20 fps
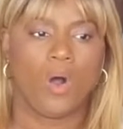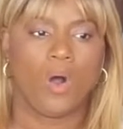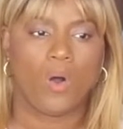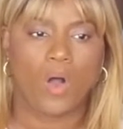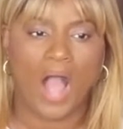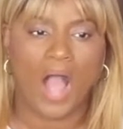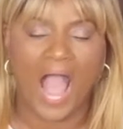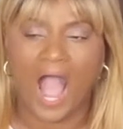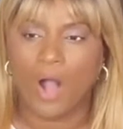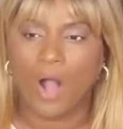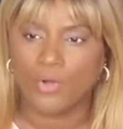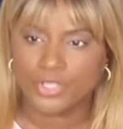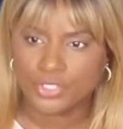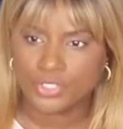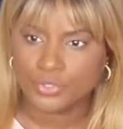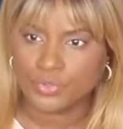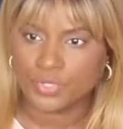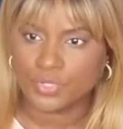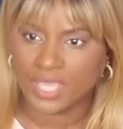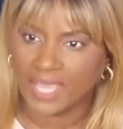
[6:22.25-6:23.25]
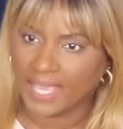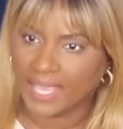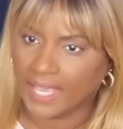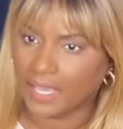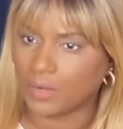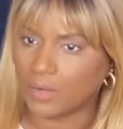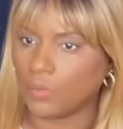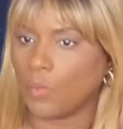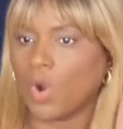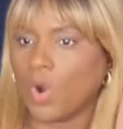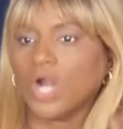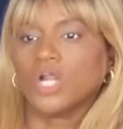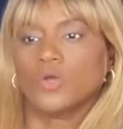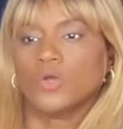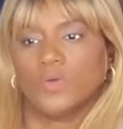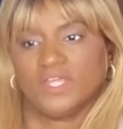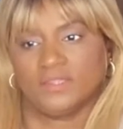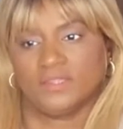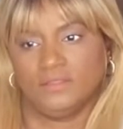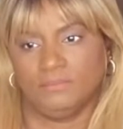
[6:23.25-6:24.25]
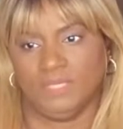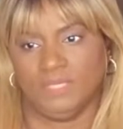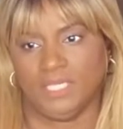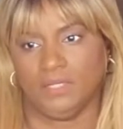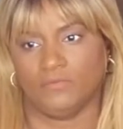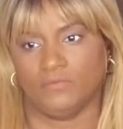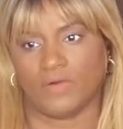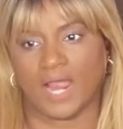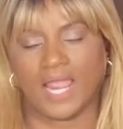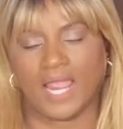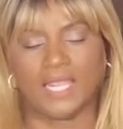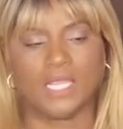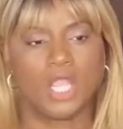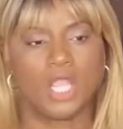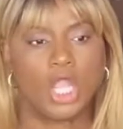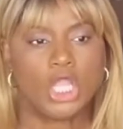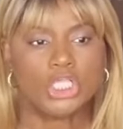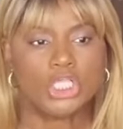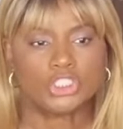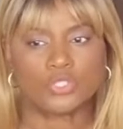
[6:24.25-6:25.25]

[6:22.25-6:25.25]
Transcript: or how you can work with me, right?